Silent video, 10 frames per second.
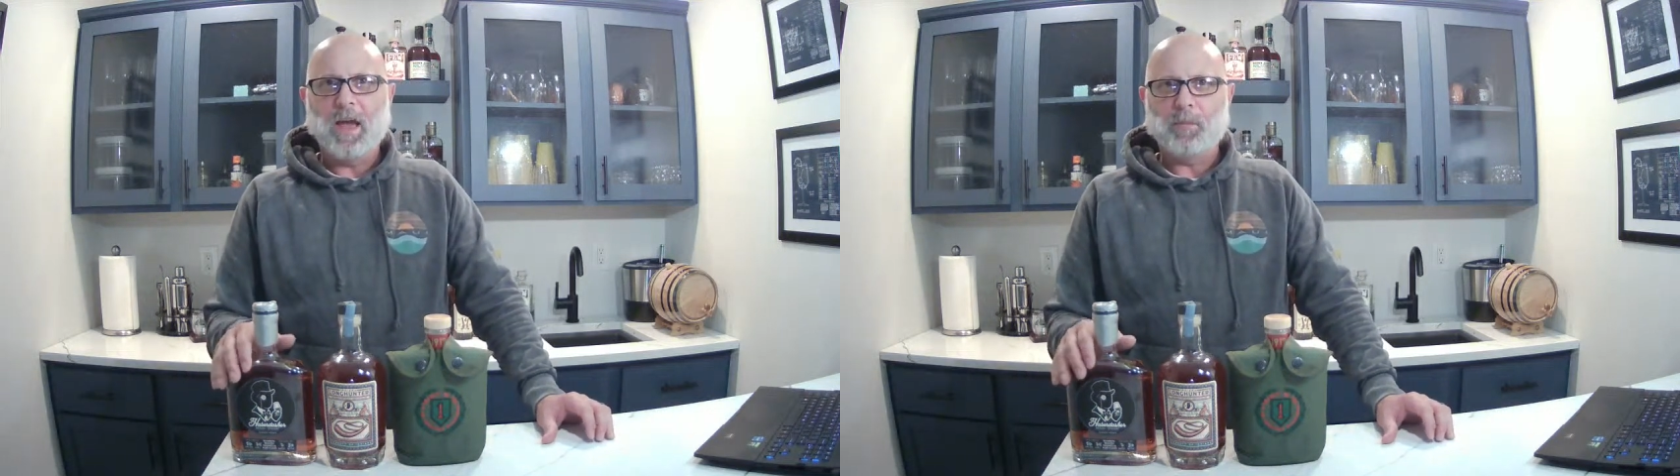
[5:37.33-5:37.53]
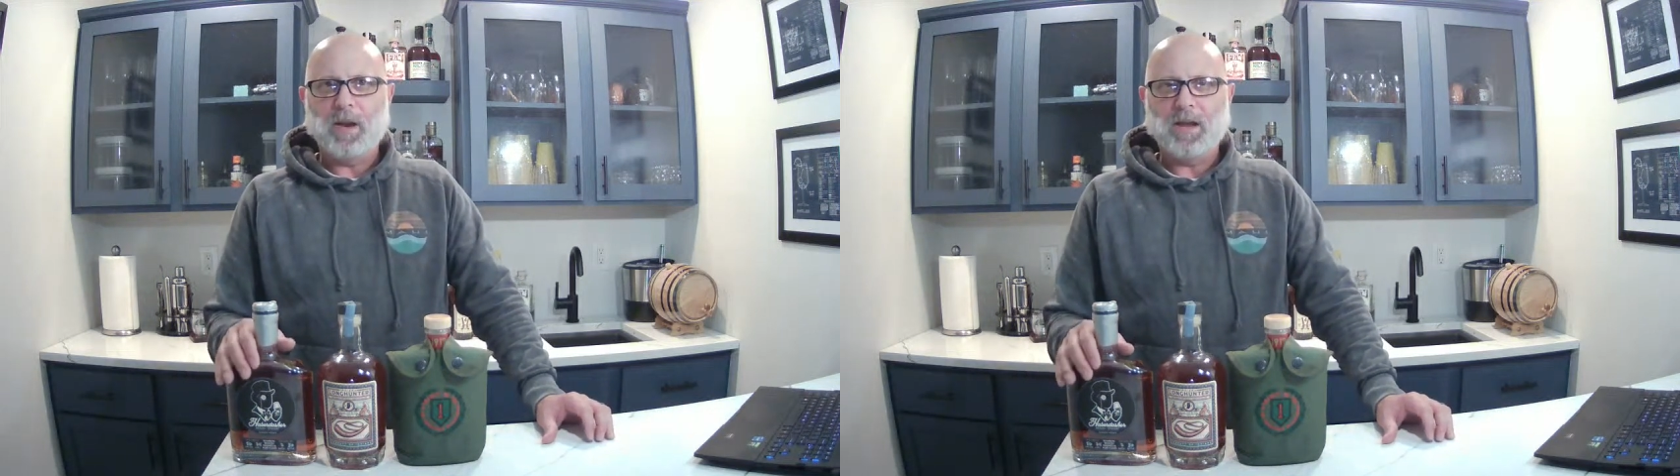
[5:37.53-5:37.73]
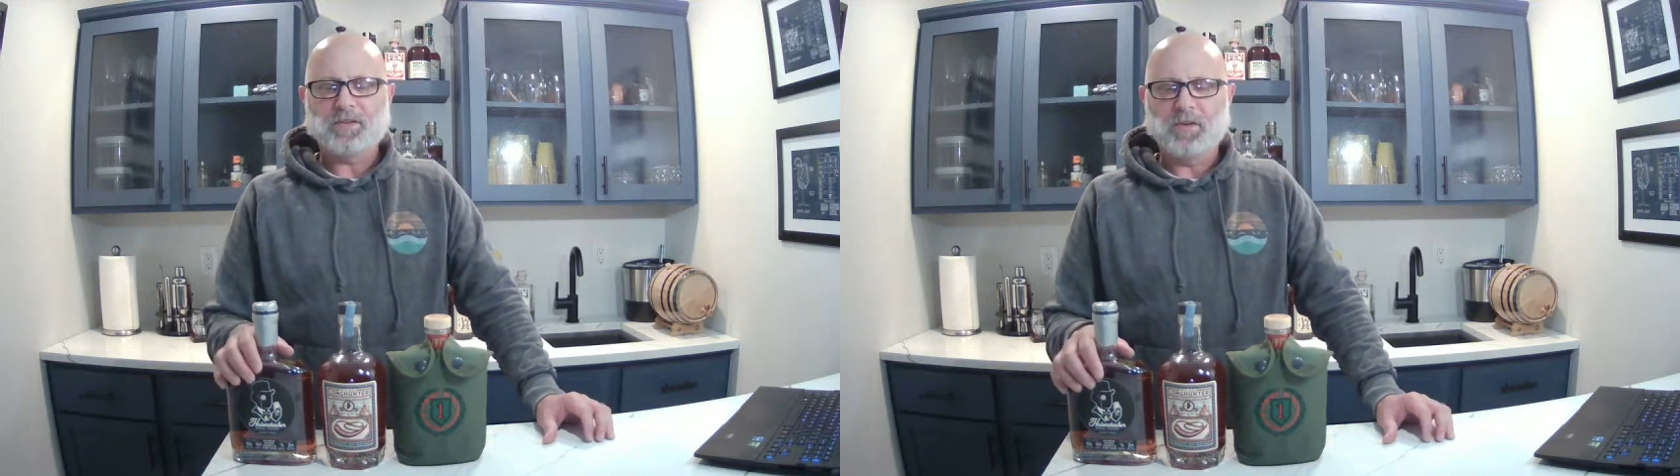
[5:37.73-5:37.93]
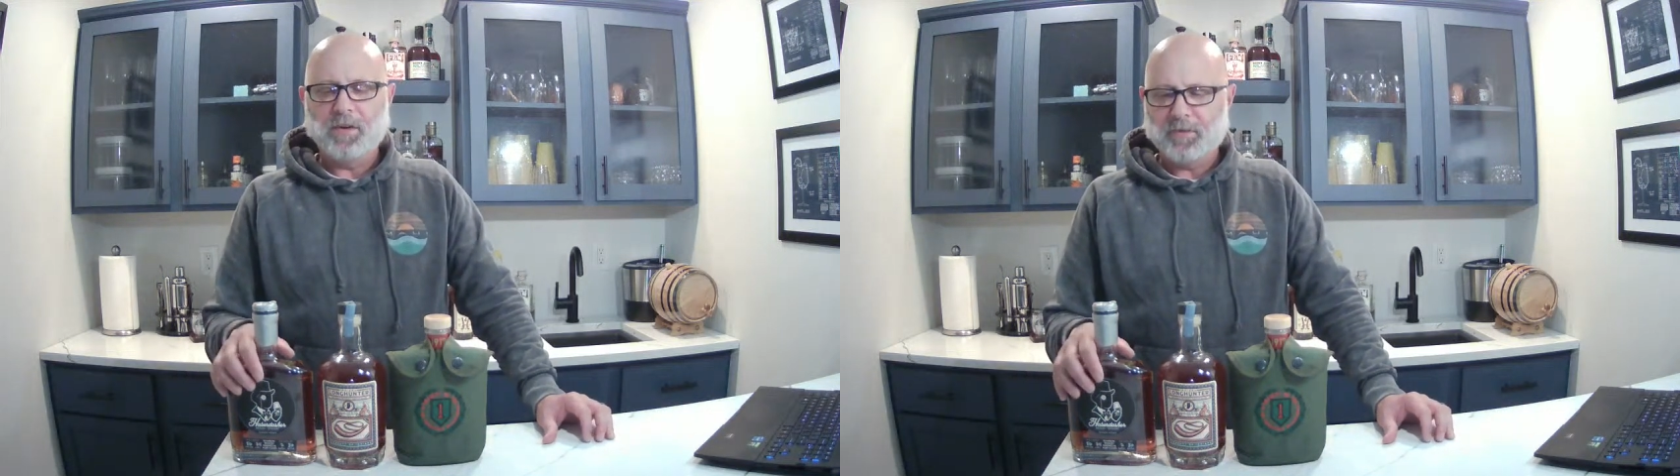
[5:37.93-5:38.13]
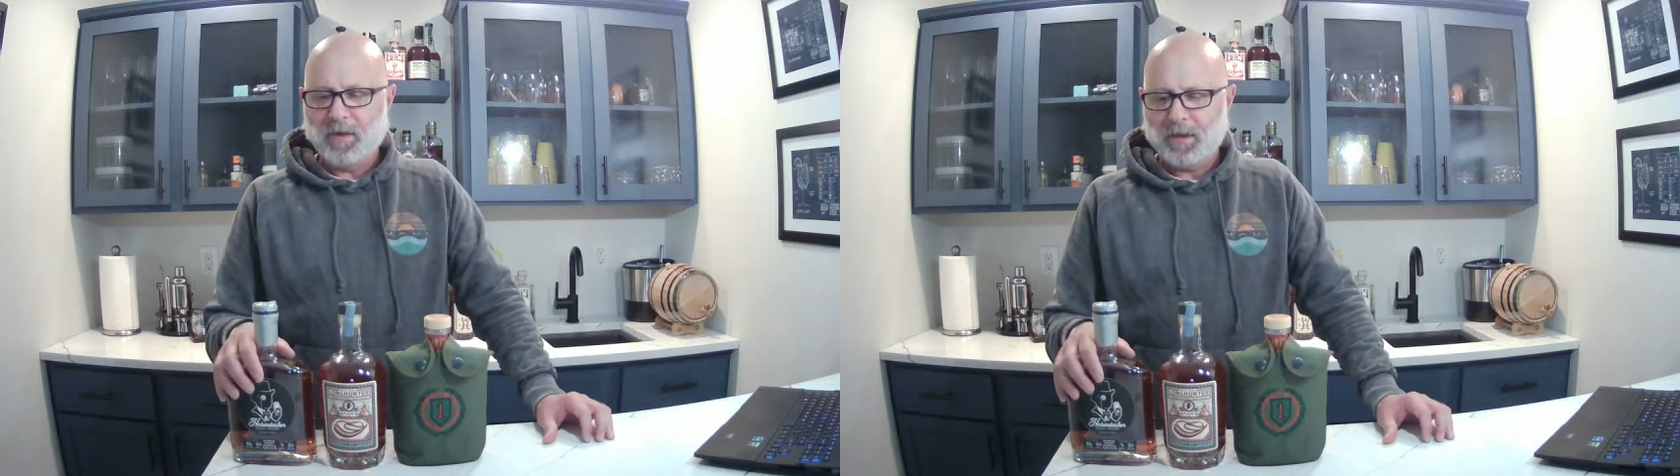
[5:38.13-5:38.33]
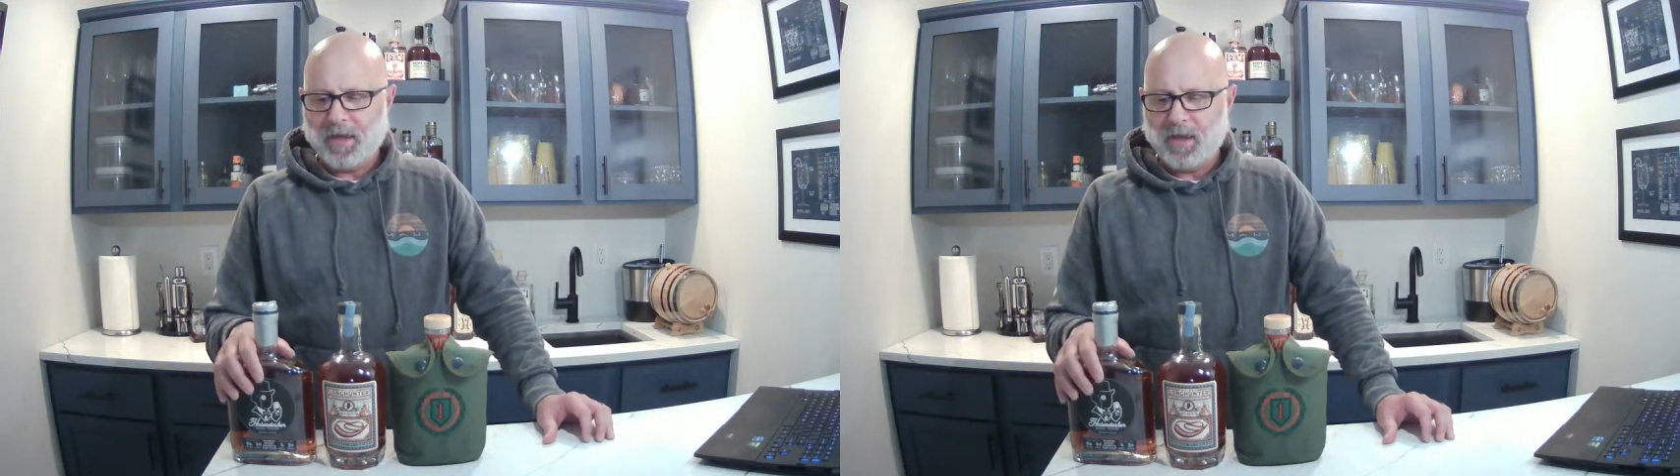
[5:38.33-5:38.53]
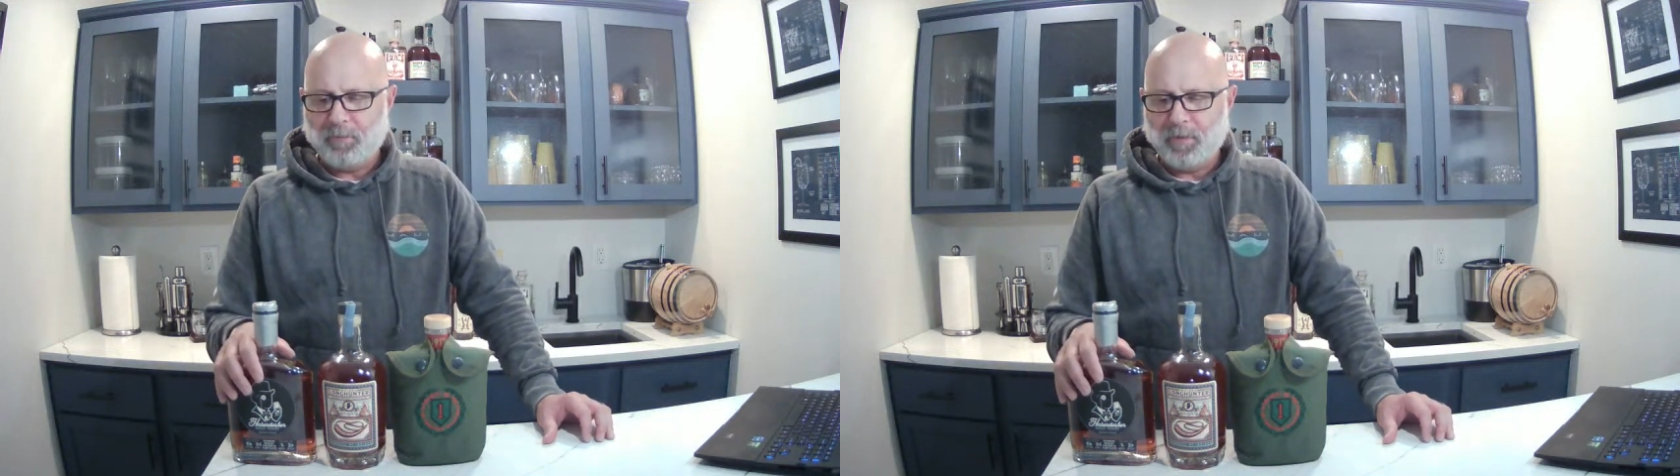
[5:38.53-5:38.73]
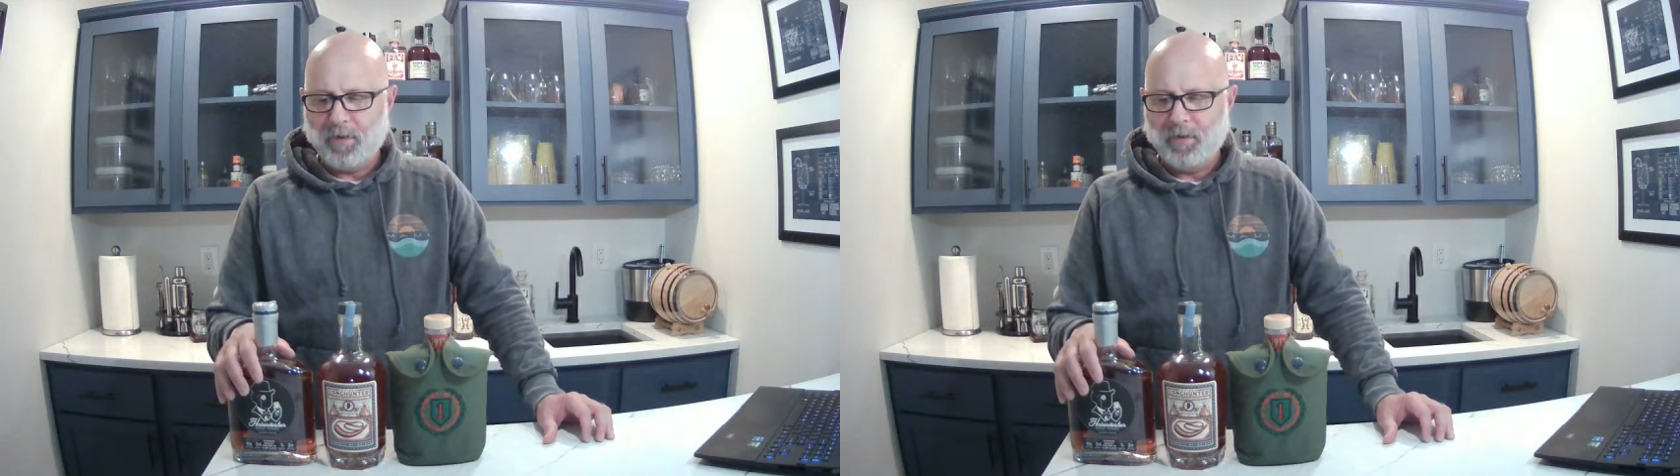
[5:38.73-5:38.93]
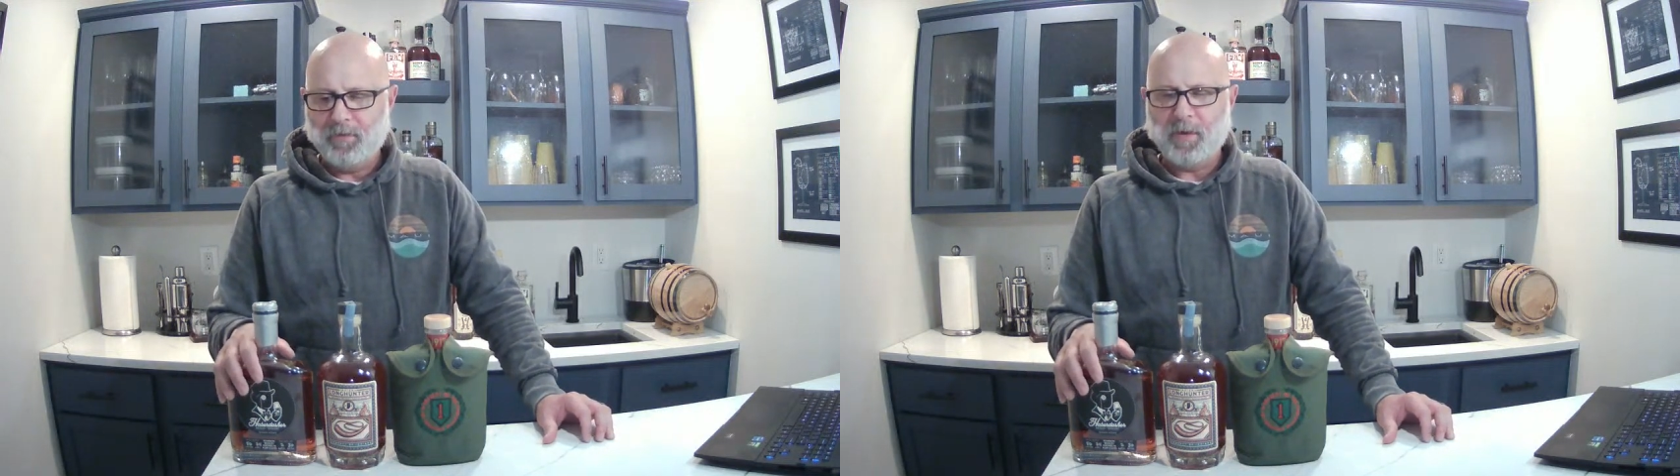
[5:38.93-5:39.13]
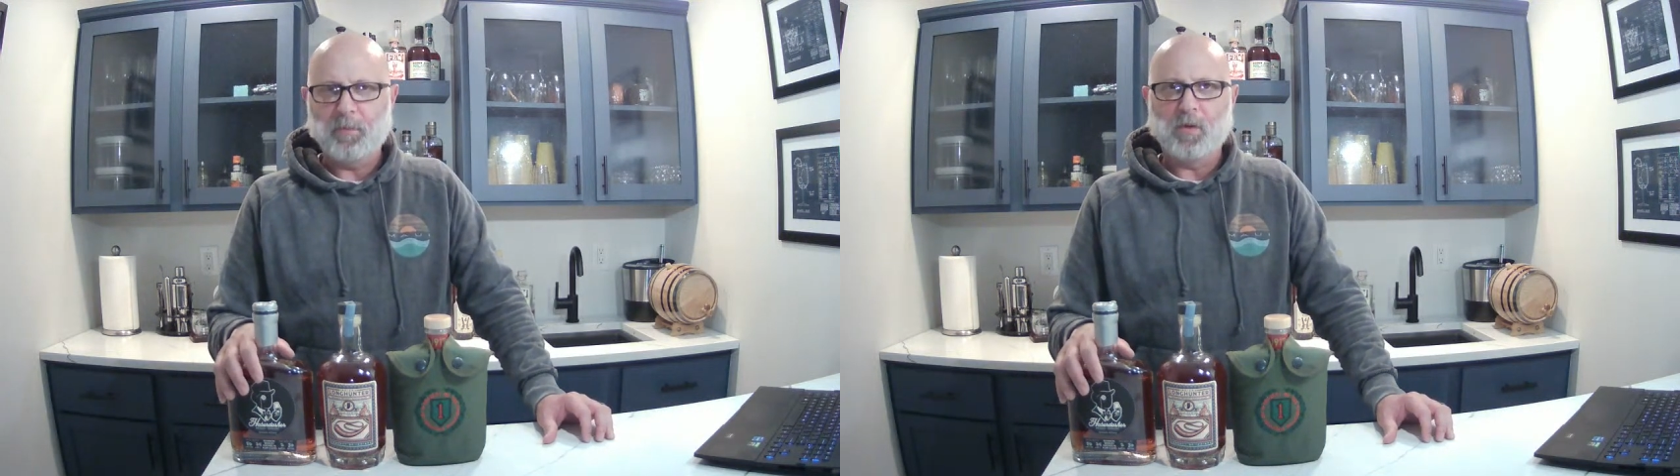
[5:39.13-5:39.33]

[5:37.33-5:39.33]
uh, haberdasher is going to keep